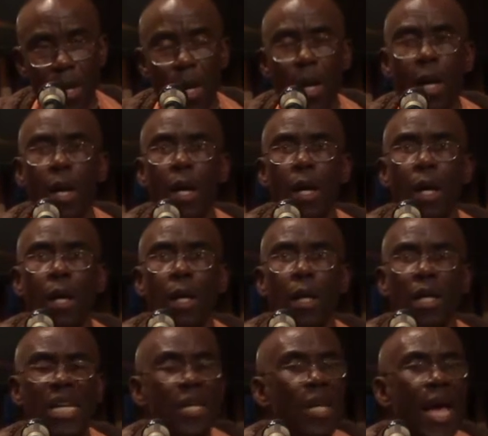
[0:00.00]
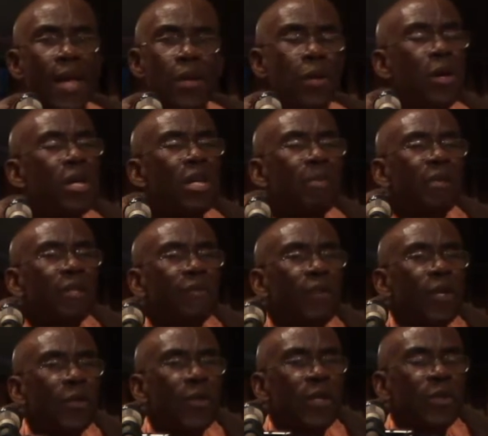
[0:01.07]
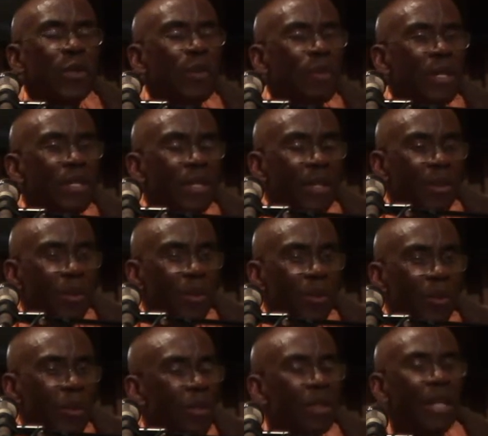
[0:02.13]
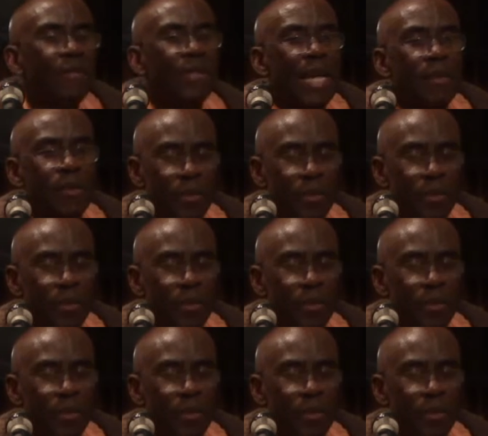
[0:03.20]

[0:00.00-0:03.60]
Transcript: and I know a number of us, we are so busy, we don't have time to